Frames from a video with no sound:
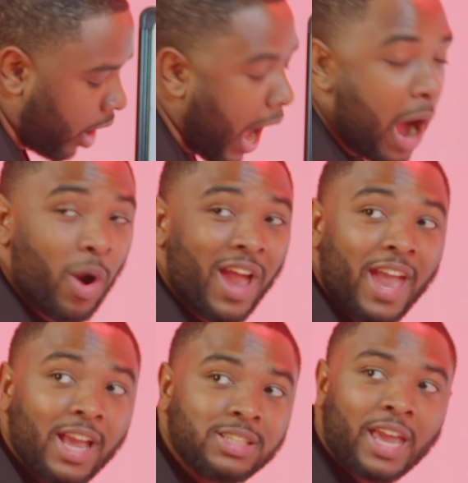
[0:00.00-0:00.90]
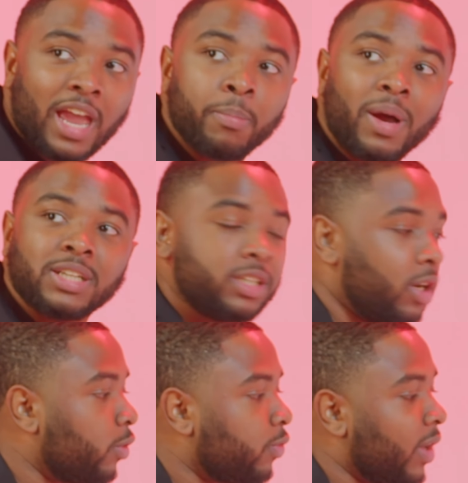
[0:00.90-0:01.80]
I would educate
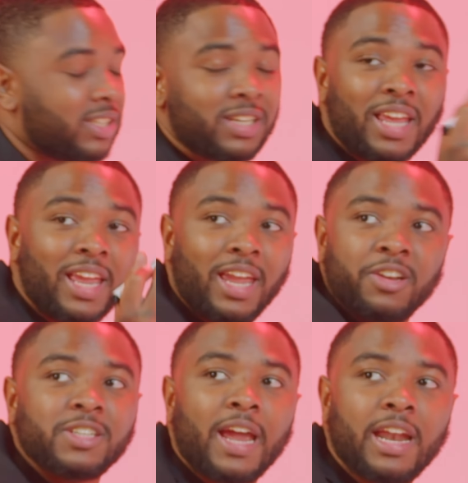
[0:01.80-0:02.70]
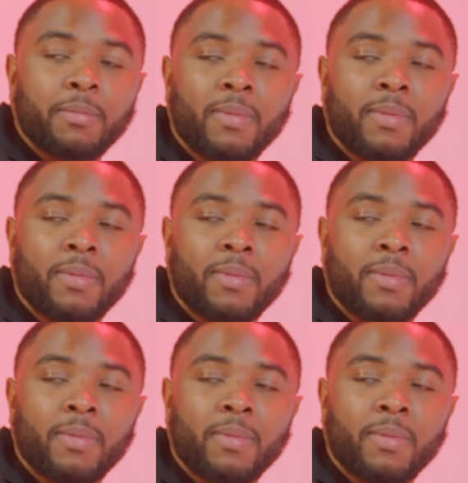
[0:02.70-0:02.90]
myself instead of entertaining